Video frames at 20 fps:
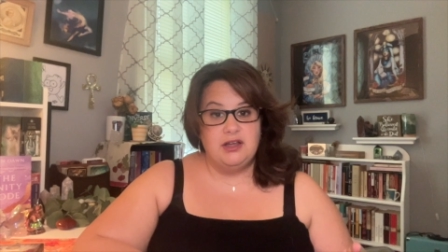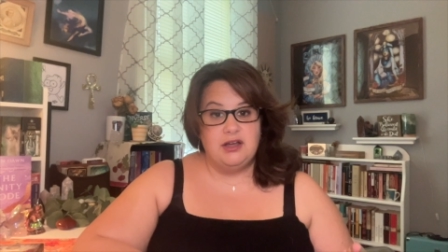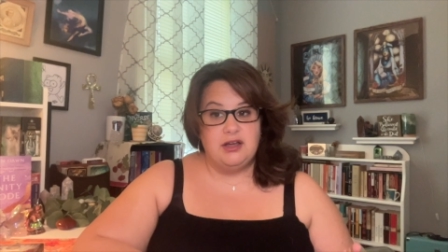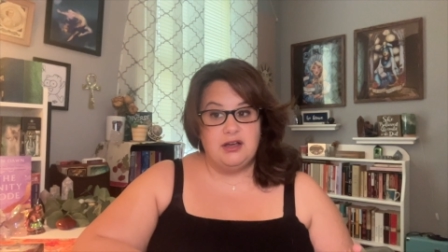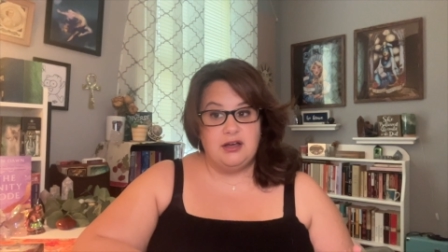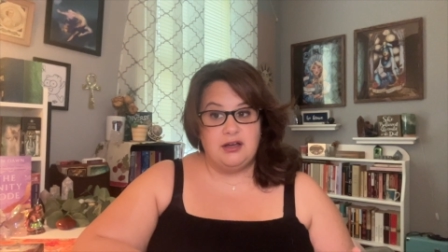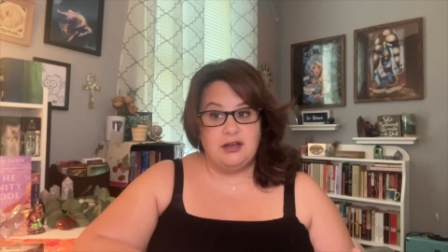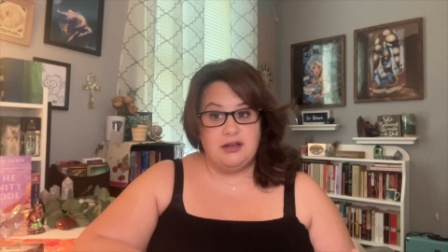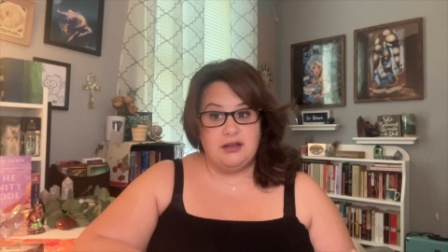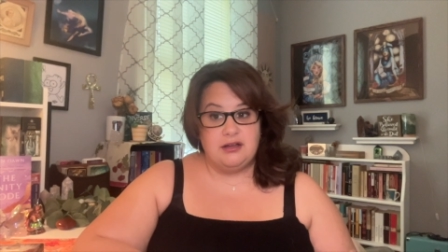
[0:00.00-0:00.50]

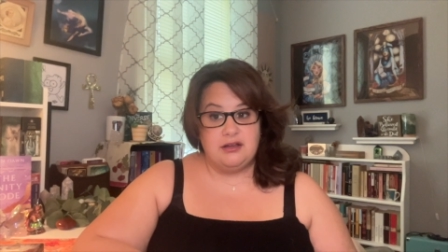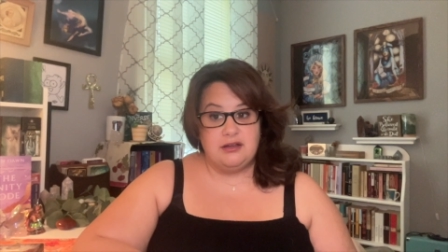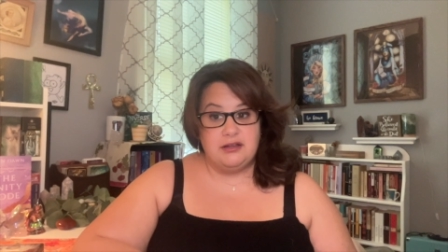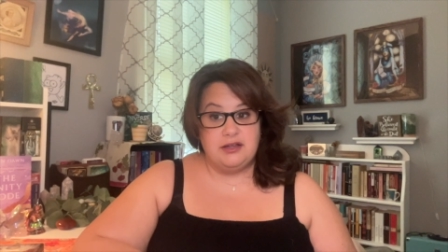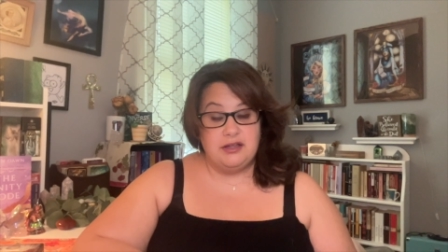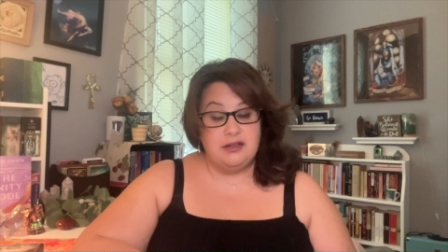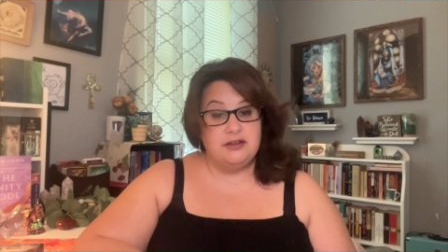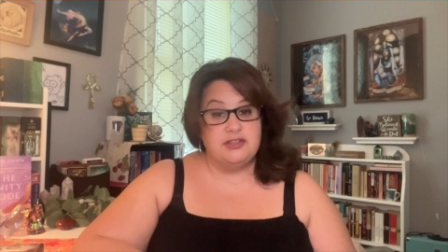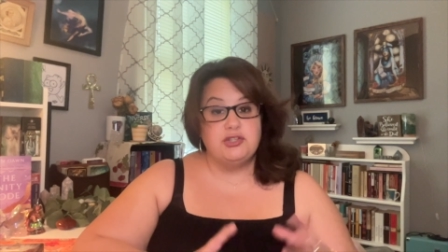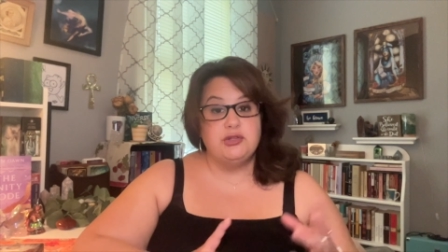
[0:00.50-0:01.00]

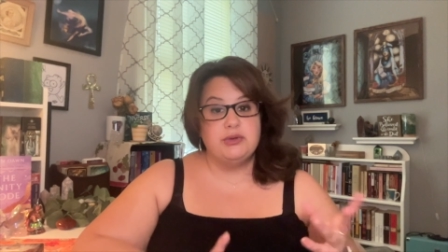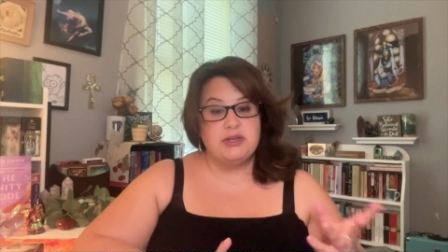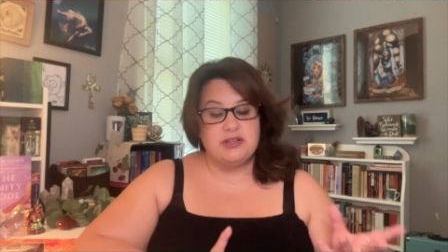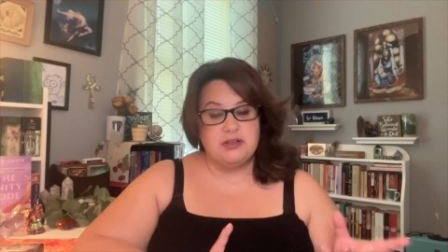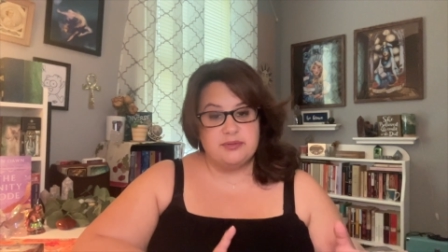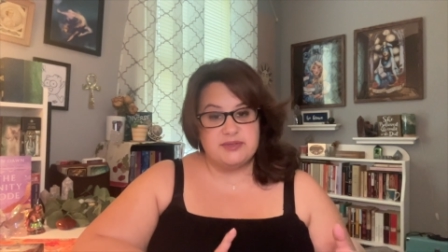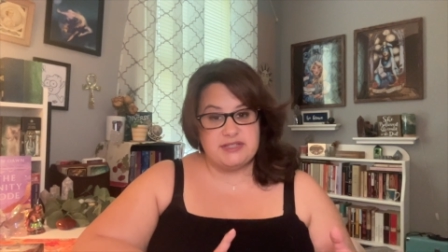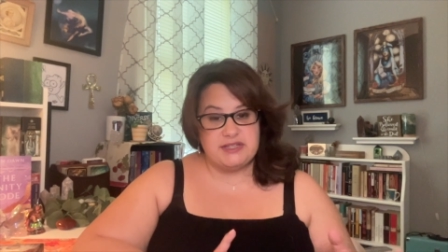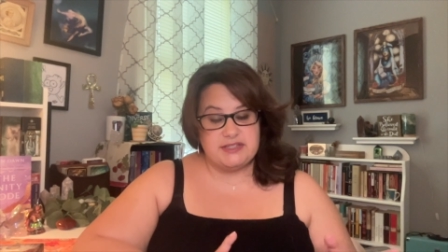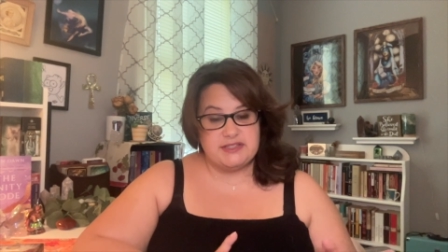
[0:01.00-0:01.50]
two
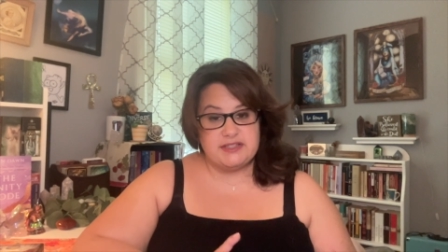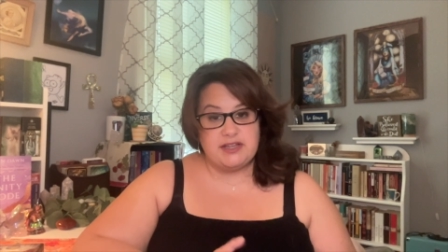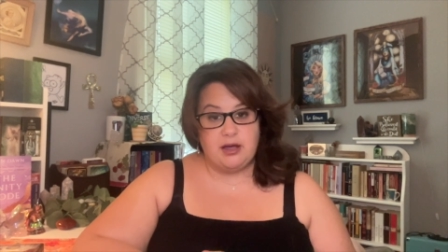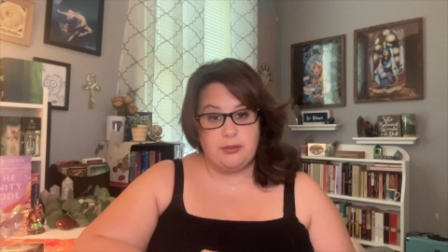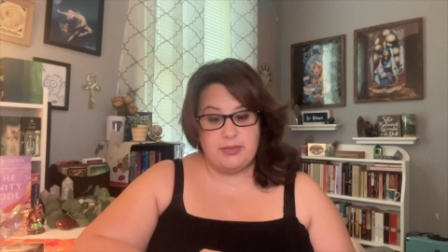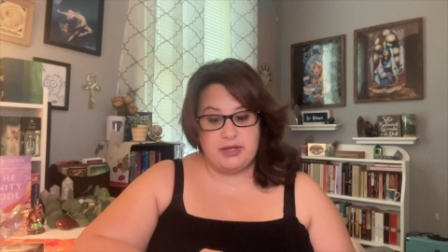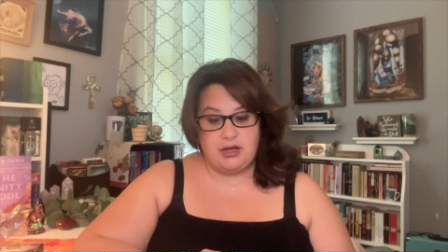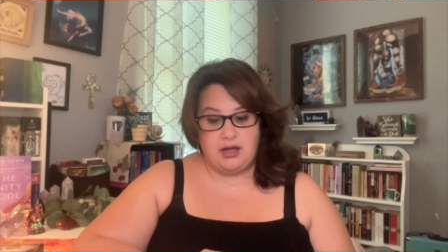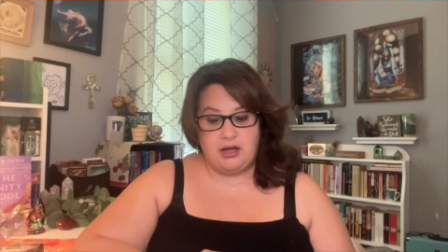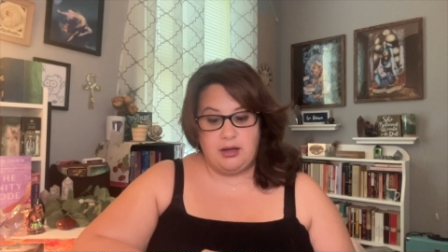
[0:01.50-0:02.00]
eclipses
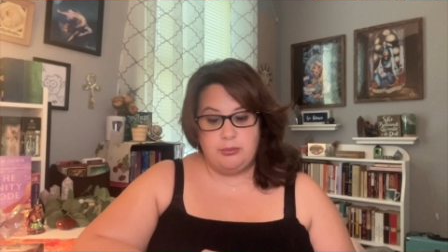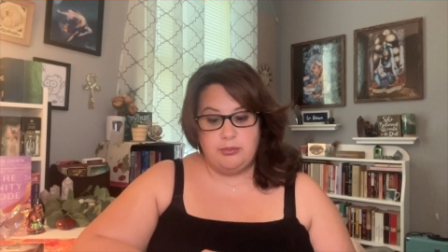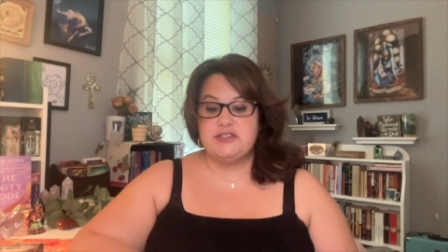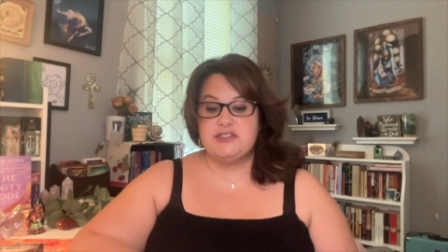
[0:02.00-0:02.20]
coming up.